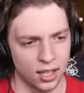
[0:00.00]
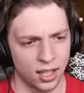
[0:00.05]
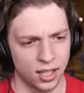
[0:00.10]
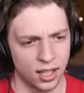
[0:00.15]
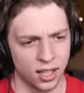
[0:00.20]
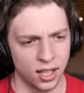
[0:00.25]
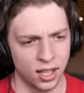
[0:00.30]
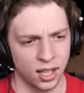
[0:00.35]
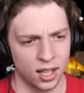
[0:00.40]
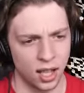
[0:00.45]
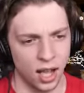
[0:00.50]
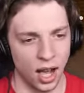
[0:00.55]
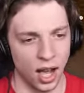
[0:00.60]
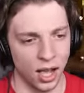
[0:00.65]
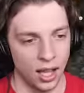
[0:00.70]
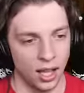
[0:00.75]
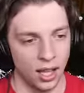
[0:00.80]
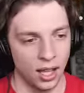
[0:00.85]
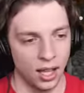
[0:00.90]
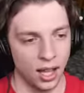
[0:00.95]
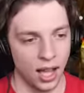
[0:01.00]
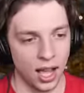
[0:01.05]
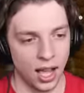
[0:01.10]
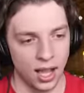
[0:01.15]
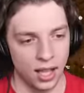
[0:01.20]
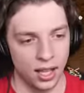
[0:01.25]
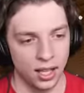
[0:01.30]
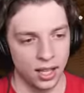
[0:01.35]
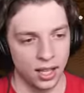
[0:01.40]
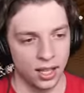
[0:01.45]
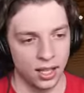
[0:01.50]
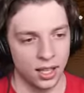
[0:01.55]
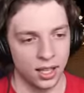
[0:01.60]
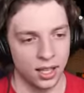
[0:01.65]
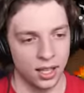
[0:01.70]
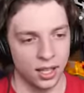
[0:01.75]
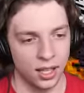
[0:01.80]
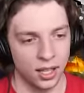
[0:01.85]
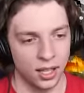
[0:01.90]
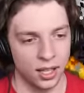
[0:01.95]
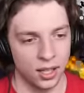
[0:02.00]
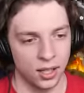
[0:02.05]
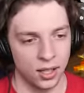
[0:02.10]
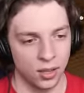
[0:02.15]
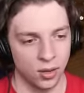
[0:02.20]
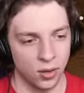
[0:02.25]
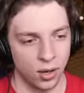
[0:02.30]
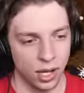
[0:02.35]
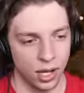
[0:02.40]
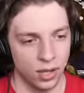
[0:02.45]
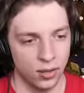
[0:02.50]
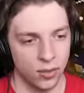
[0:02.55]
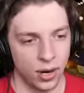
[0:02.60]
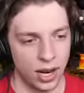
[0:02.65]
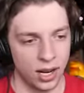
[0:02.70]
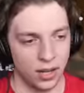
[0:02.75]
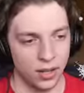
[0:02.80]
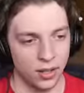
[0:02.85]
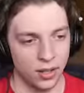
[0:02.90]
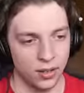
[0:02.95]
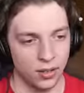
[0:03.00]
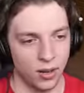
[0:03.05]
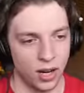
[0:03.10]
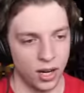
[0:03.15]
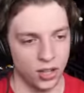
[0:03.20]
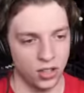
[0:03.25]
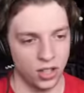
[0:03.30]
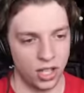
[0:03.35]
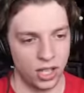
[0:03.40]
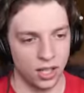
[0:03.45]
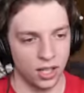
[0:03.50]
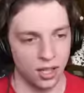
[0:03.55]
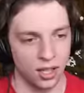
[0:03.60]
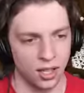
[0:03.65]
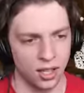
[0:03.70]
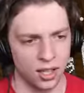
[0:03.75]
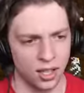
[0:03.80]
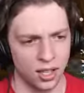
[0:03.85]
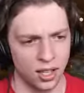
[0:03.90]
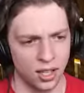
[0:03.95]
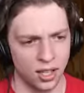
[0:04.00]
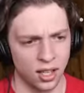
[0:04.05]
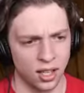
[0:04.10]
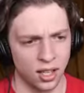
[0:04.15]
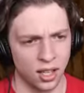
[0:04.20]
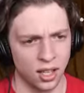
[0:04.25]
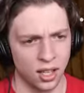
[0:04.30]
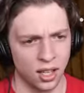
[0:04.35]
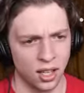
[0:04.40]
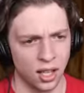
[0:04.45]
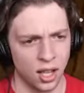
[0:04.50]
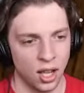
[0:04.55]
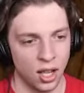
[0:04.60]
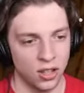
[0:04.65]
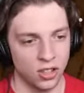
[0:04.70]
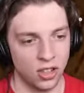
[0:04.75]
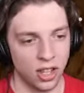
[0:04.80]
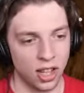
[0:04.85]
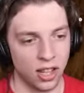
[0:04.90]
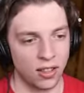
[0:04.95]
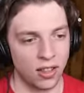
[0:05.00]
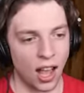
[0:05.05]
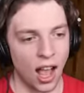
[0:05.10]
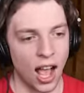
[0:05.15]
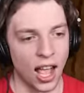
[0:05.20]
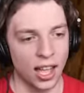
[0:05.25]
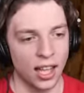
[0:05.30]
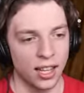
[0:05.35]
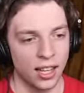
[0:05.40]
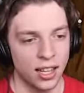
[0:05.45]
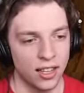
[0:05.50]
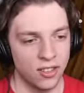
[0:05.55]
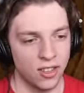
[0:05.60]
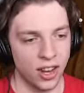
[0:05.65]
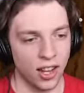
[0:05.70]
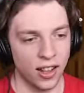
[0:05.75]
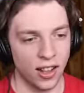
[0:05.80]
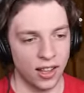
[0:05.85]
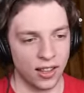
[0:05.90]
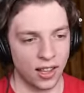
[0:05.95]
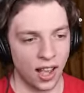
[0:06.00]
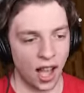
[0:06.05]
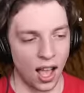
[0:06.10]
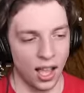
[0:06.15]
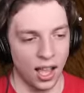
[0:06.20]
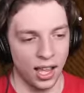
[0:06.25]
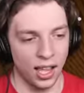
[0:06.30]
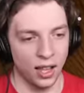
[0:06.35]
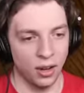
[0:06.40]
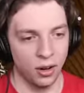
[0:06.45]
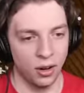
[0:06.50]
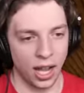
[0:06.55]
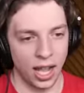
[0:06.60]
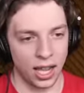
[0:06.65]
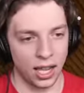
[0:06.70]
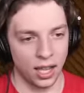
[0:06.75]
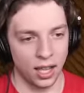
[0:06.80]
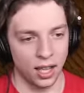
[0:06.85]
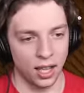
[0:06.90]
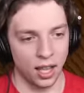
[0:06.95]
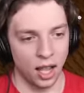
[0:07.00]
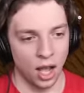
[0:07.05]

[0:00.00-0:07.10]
you get hit, ah, remember ah, your French baguette. Where, where, where is she? I don't know. She's, She's in the sky! She's in the sky! Wait. Oh, oh!